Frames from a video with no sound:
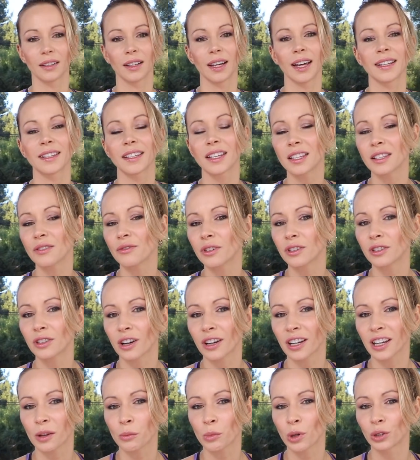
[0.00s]
And since we're
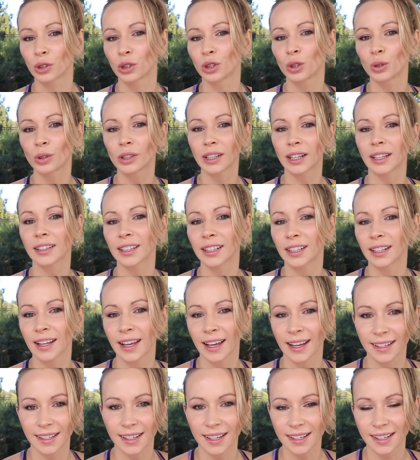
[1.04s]
talking about unilateral
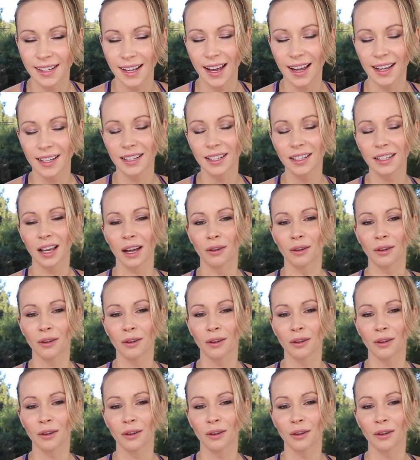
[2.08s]
exercises,